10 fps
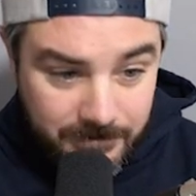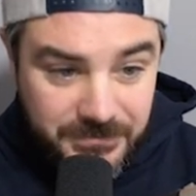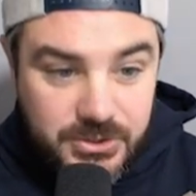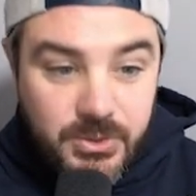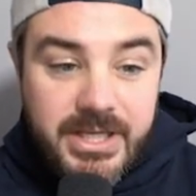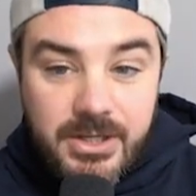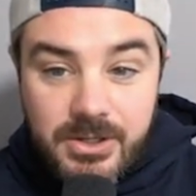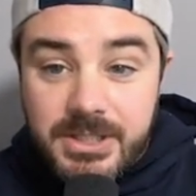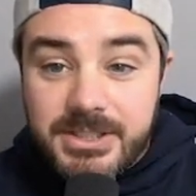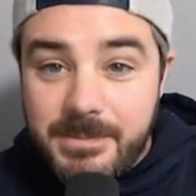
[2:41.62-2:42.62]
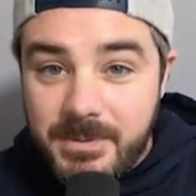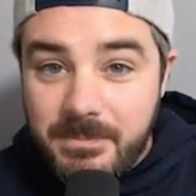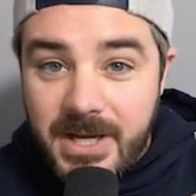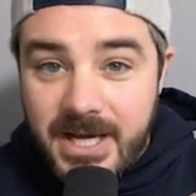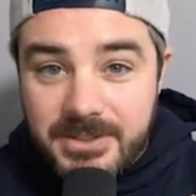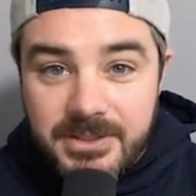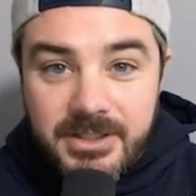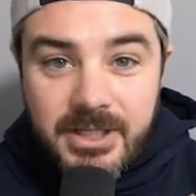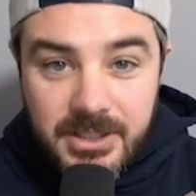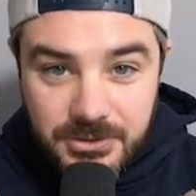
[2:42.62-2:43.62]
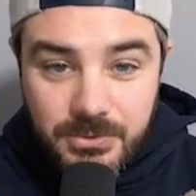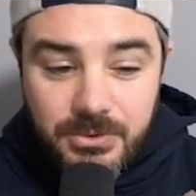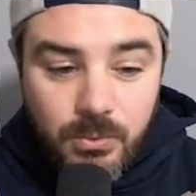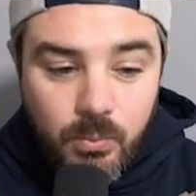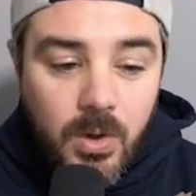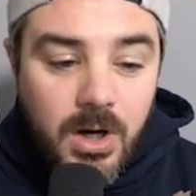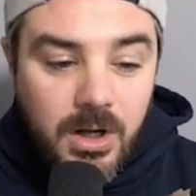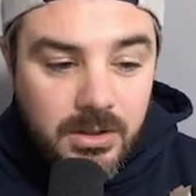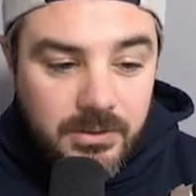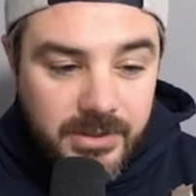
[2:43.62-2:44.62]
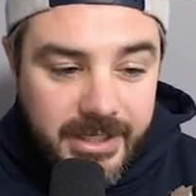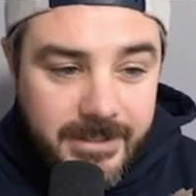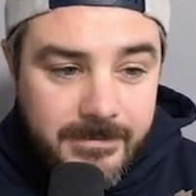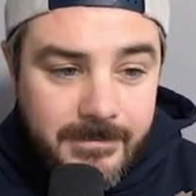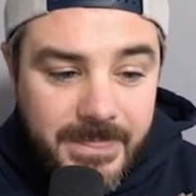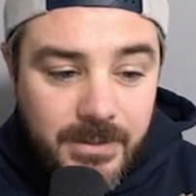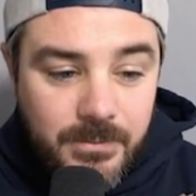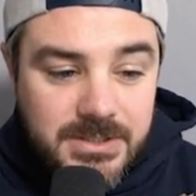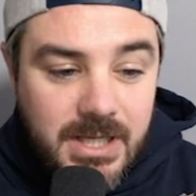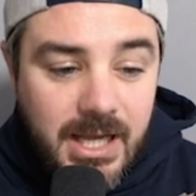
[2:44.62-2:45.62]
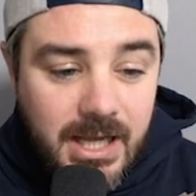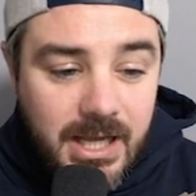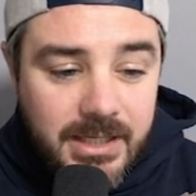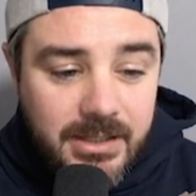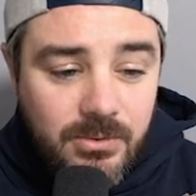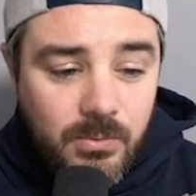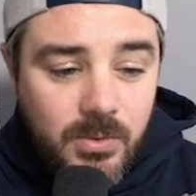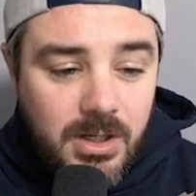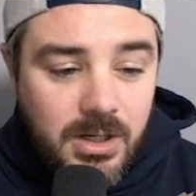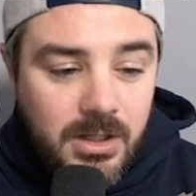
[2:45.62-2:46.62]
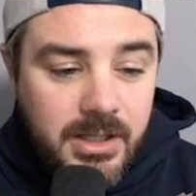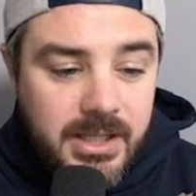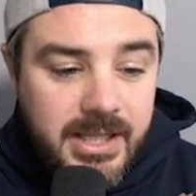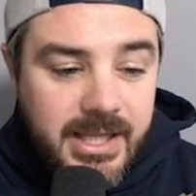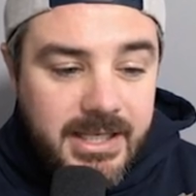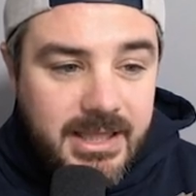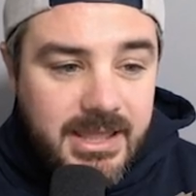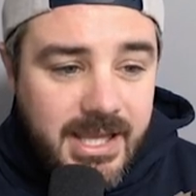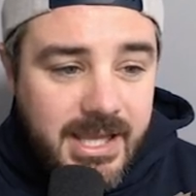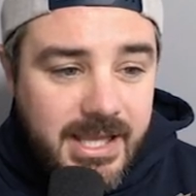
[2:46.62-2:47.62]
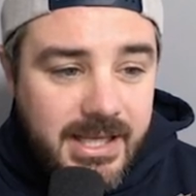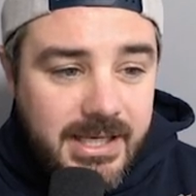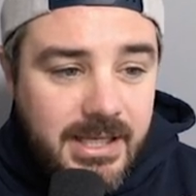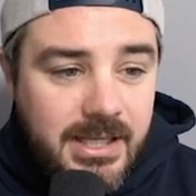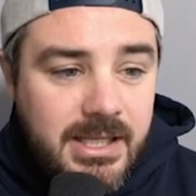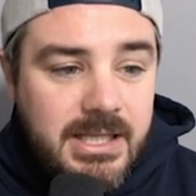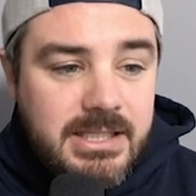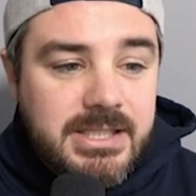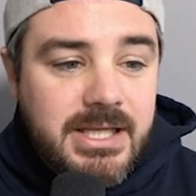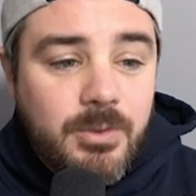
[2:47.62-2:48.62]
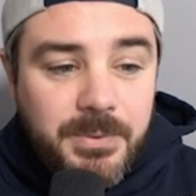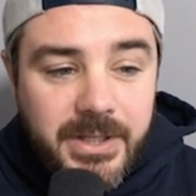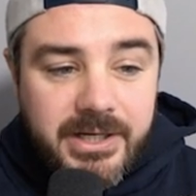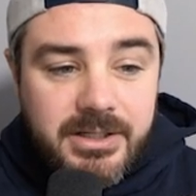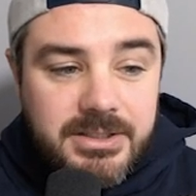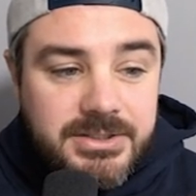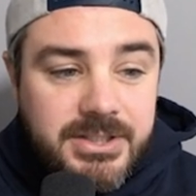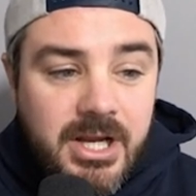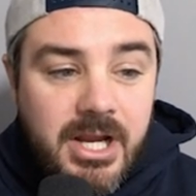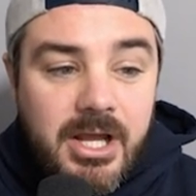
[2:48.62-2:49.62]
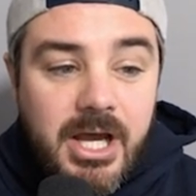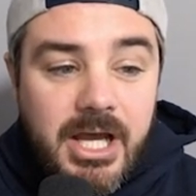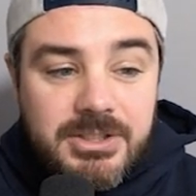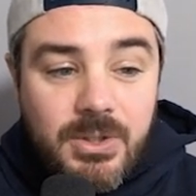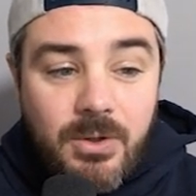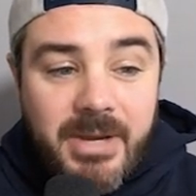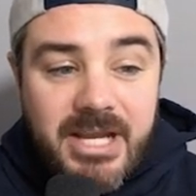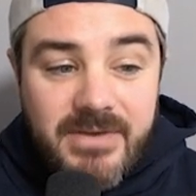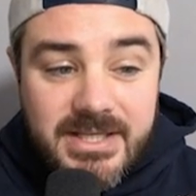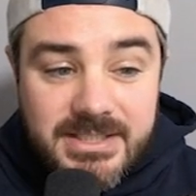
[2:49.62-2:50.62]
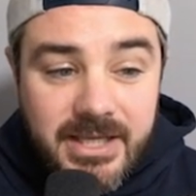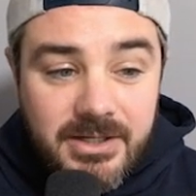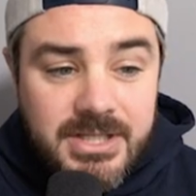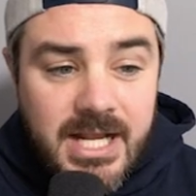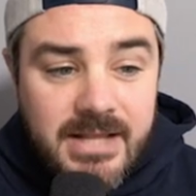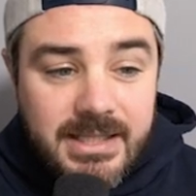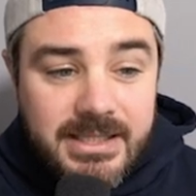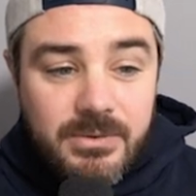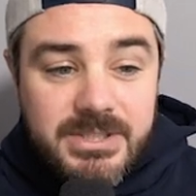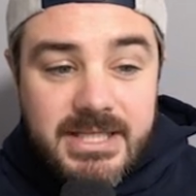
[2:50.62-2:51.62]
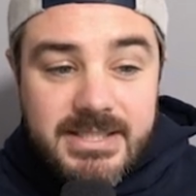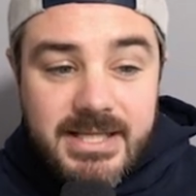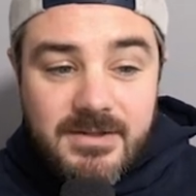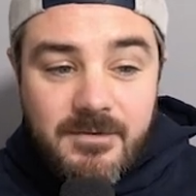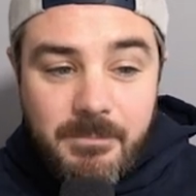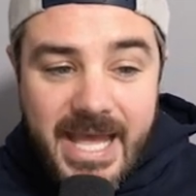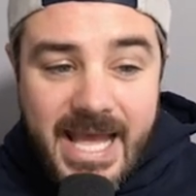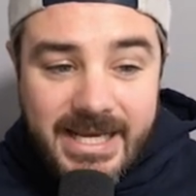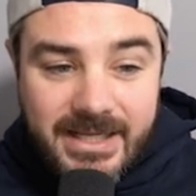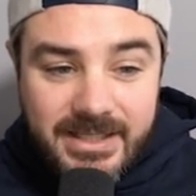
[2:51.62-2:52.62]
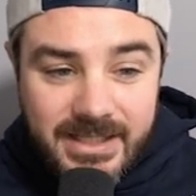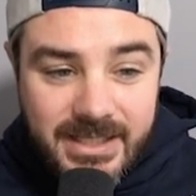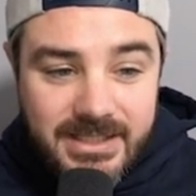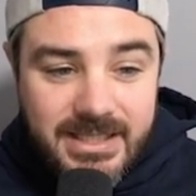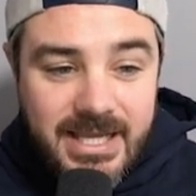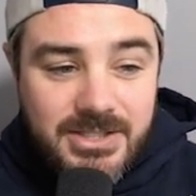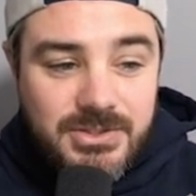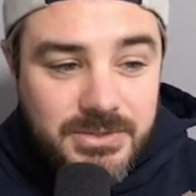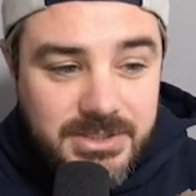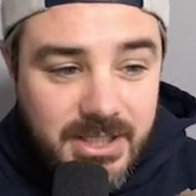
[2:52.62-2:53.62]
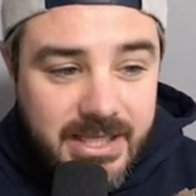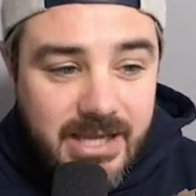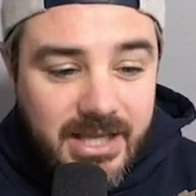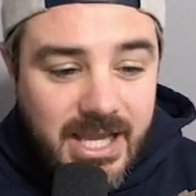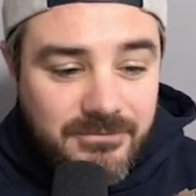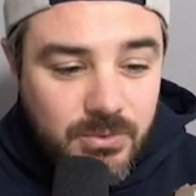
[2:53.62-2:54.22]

So they hooked up a monitor to the wall, right? It was on the wall. And then several players told my investigators that there was a sense of panic in the Astros dugout after